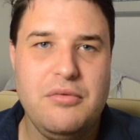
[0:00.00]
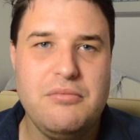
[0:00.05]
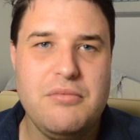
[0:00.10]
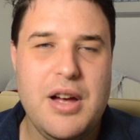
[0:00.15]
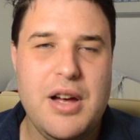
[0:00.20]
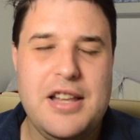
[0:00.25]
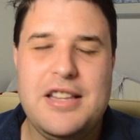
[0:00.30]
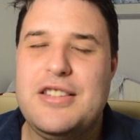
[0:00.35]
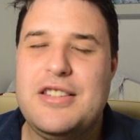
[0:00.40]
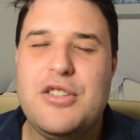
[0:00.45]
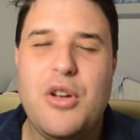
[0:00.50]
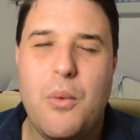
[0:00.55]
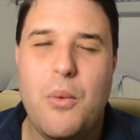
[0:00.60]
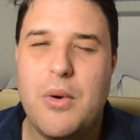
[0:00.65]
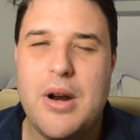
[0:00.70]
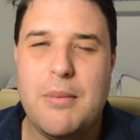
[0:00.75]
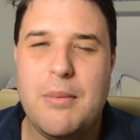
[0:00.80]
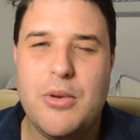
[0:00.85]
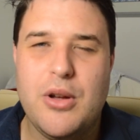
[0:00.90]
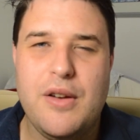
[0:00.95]
it's not
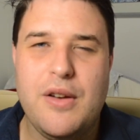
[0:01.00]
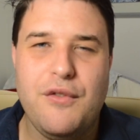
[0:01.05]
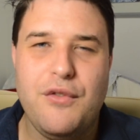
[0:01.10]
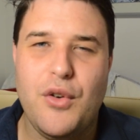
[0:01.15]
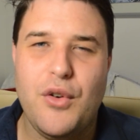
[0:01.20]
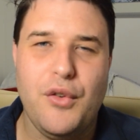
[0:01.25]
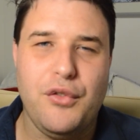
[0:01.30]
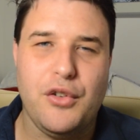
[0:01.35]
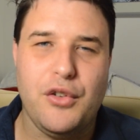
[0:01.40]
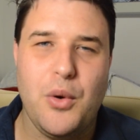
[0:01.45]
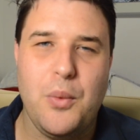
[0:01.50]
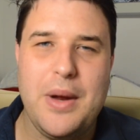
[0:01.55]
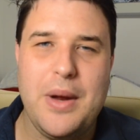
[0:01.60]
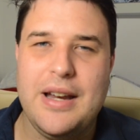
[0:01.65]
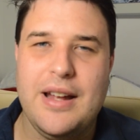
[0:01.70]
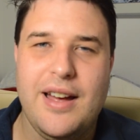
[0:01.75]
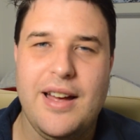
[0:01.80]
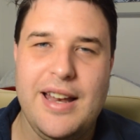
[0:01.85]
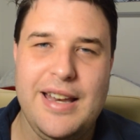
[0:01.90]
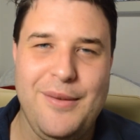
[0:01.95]
what I'm looking for a
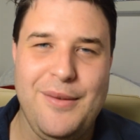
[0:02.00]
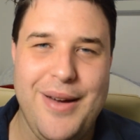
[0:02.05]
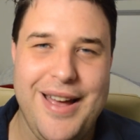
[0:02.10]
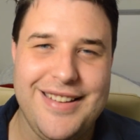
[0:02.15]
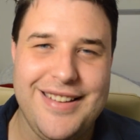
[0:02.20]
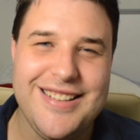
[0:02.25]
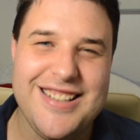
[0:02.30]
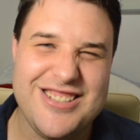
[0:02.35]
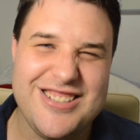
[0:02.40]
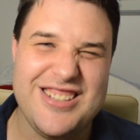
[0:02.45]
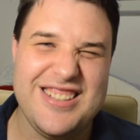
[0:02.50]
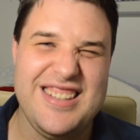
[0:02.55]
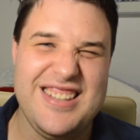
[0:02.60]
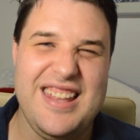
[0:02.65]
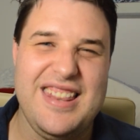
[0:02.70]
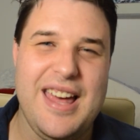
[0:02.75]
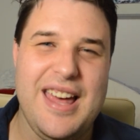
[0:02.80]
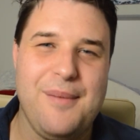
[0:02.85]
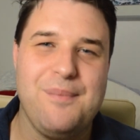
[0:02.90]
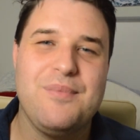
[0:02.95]
winner anyway. Let's just
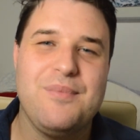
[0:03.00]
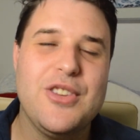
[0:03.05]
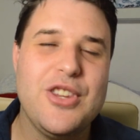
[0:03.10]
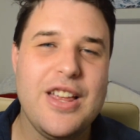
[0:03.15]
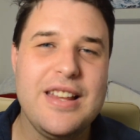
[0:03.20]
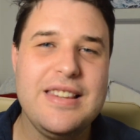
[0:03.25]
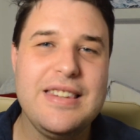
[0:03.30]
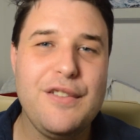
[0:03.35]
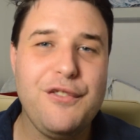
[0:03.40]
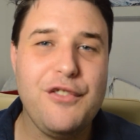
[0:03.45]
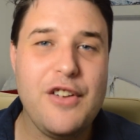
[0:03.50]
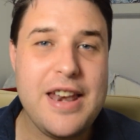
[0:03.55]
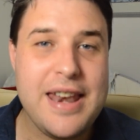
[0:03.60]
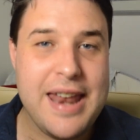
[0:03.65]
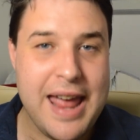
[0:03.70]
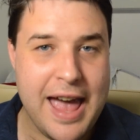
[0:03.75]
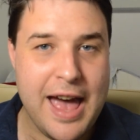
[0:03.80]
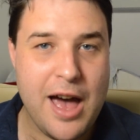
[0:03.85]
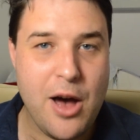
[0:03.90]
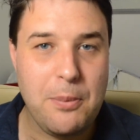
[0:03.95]
say that. So that's it for
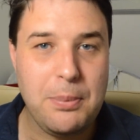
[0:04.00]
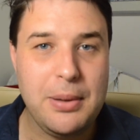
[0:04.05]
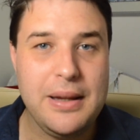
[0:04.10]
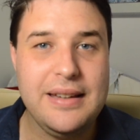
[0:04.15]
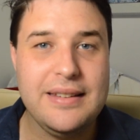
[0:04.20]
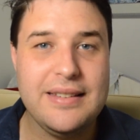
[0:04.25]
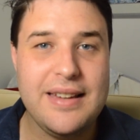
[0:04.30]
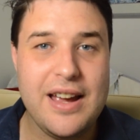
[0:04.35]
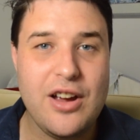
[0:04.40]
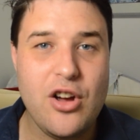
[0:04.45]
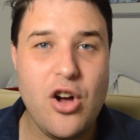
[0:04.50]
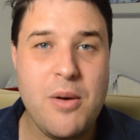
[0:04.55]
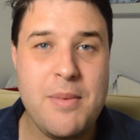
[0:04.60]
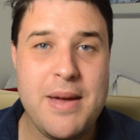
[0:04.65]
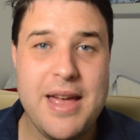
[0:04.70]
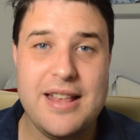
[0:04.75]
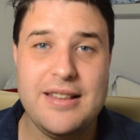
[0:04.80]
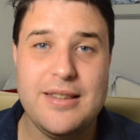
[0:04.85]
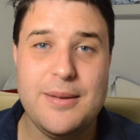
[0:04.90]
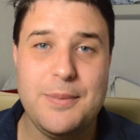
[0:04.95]
now. Please like,
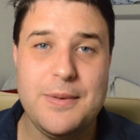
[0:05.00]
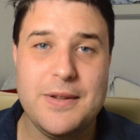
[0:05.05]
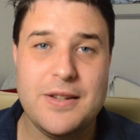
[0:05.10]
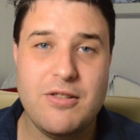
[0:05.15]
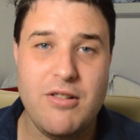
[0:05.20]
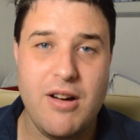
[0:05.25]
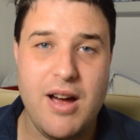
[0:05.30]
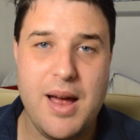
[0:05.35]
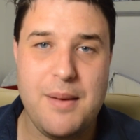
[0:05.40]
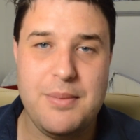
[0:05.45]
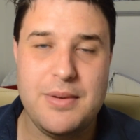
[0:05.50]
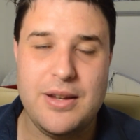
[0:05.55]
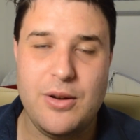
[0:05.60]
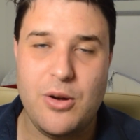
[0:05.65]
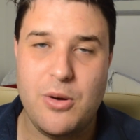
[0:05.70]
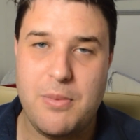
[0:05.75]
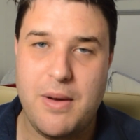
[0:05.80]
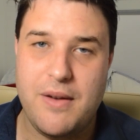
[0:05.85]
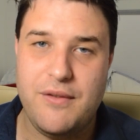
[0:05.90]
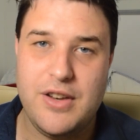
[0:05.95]
comment, and subscribe to see
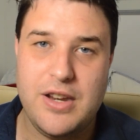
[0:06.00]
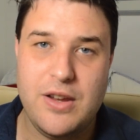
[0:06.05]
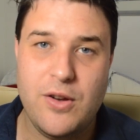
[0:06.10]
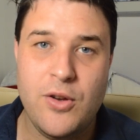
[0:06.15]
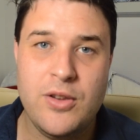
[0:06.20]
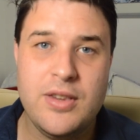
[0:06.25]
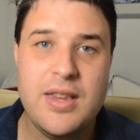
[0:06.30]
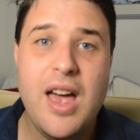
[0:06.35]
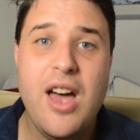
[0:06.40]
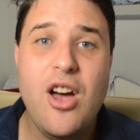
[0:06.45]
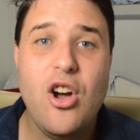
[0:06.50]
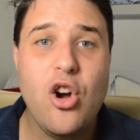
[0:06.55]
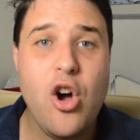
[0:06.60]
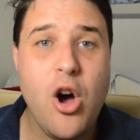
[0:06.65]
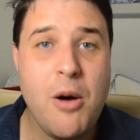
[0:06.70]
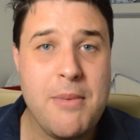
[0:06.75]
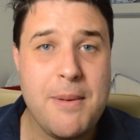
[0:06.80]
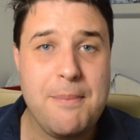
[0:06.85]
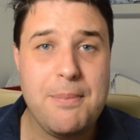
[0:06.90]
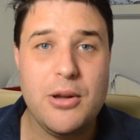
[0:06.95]
all my videos.
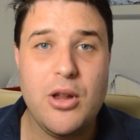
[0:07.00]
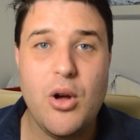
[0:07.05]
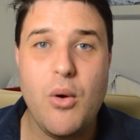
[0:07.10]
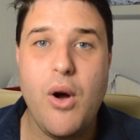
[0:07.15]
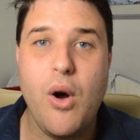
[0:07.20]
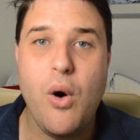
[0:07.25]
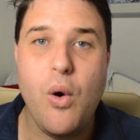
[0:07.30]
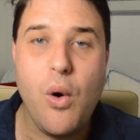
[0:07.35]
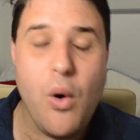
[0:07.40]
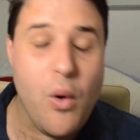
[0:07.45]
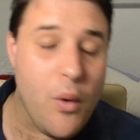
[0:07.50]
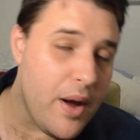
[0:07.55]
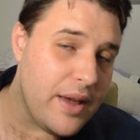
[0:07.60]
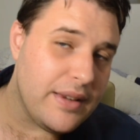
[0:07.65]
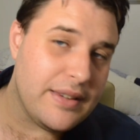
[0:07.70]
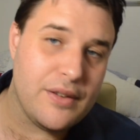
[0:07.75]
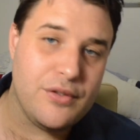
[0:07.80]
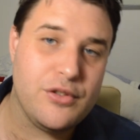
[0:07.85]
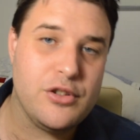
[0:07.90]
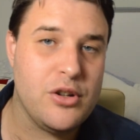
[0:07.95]
Comment below. I
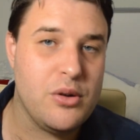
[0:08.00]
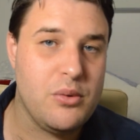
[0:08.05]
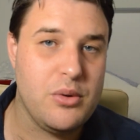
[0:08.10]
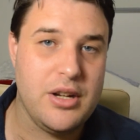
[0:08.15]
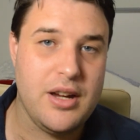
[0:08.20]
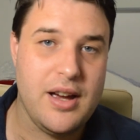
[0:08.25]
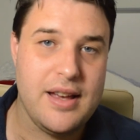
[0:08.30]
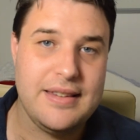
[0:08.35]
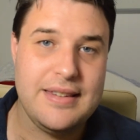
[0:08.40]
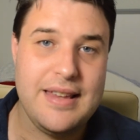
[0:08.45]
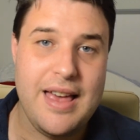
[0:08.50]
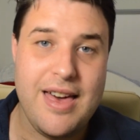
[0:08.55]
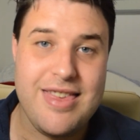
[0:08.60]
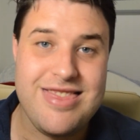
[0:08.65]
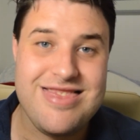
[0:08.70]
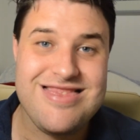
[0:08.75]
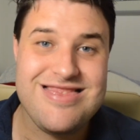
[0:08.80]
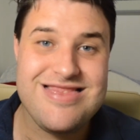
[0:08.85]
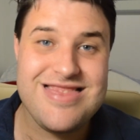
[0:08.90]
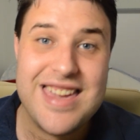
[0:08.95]
always love to know what you guys are
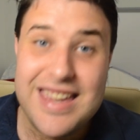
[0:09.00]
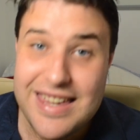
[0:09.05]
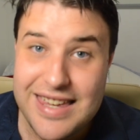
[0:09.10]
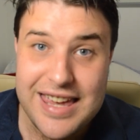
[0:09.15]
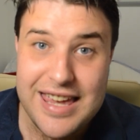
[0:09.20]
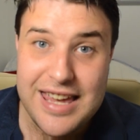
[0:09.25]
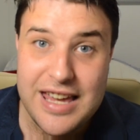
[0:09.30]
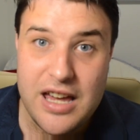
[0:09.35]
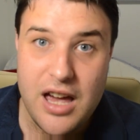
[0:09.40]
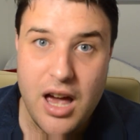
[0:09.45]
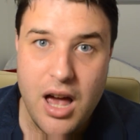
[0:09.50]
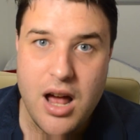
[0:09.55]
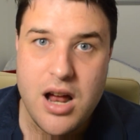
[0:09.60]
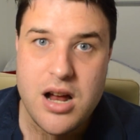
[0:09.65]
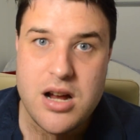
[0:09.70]
thinking